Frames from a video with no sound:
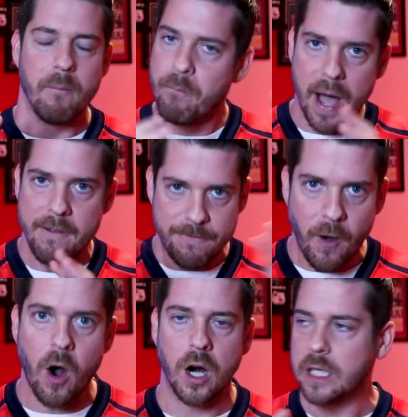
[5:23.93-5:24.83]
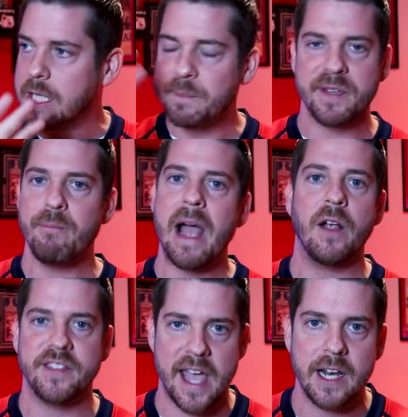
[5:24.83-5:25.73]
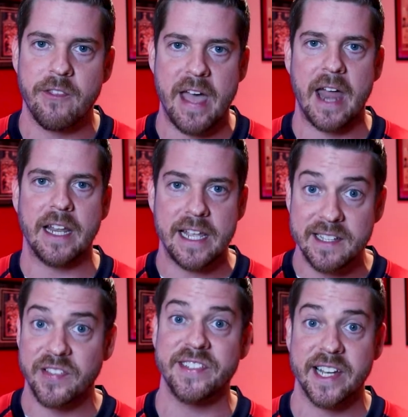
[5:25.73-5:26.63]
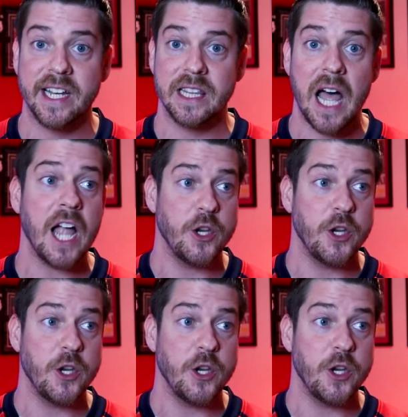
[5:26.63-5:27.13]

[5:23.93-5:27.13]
by far, leaps and bounds ahead of that is the second line.